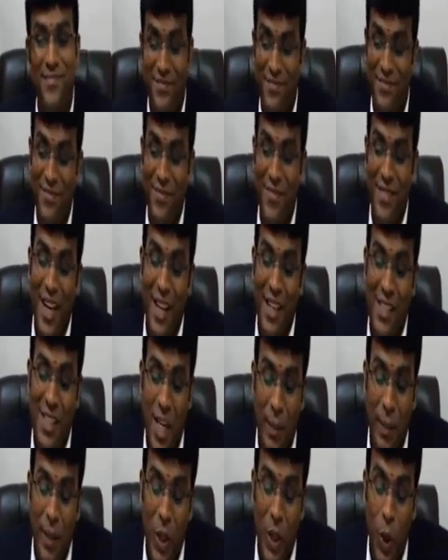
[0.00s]
That is
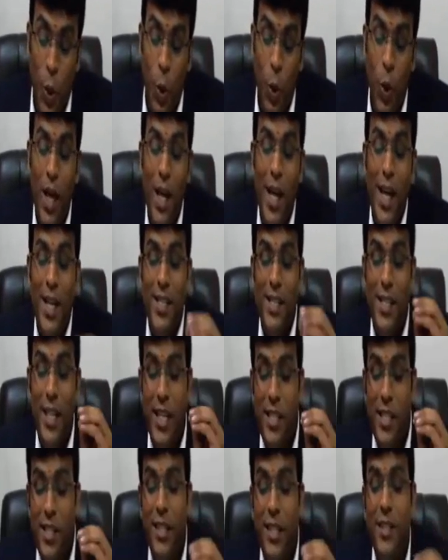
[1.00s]
coming to
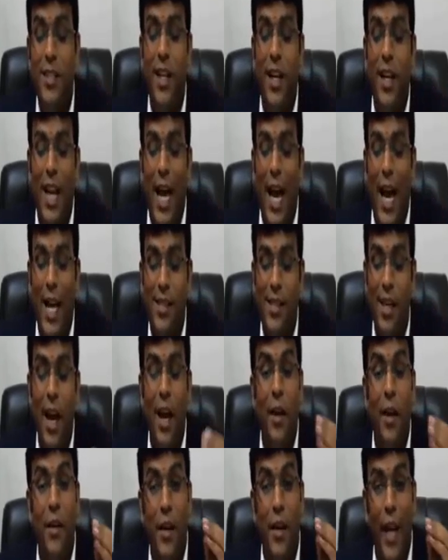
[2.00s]
63 lakhs
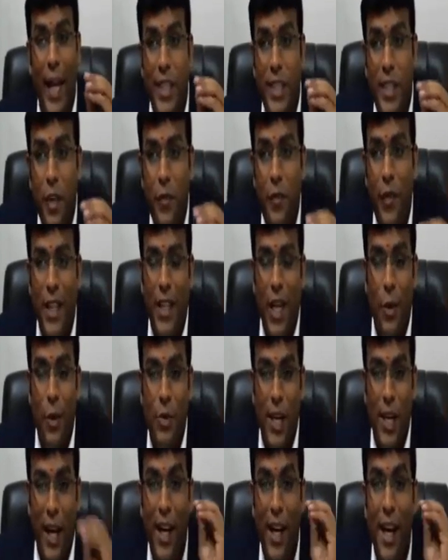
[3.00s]

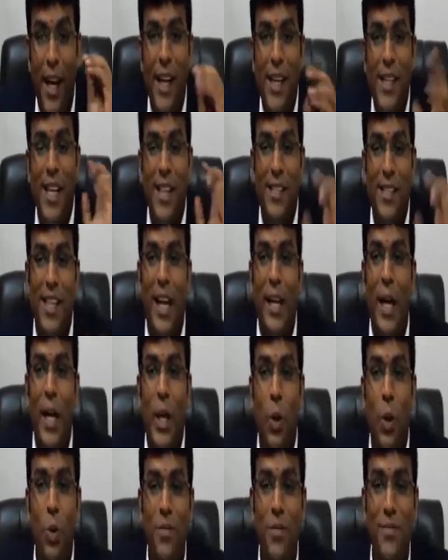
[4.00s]

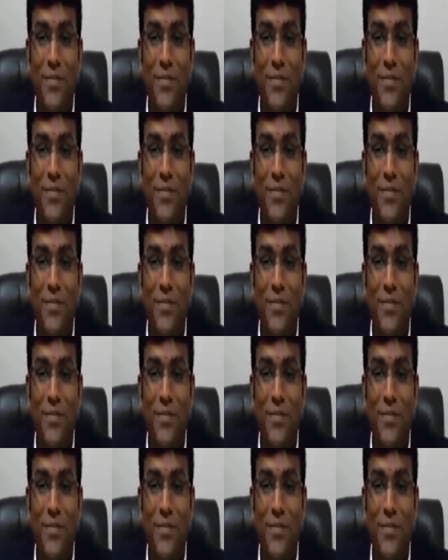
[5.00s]
95,682.